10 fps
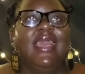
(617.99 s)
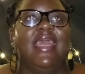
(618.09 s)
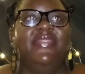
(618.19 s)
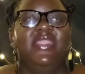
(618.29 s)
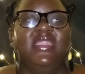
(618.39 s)

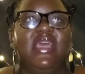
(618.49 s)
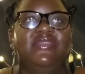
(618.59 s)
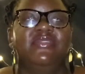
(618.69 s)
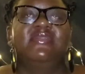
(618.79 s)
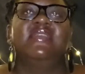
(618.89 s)
And then I
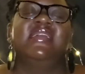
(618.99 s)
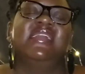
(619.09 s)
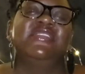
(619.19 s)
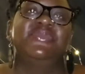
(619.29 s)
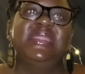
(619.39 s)

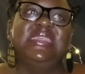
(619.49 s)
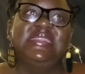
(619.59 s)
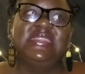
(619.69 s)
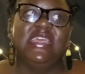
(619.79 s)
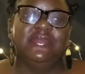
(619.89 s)
was really
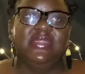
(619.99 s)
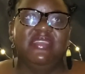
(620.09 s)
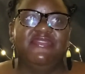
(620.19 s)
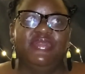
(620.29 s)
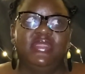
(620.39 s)
sad when I
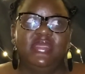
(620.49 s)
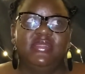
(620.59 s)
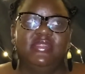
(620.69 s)
found out.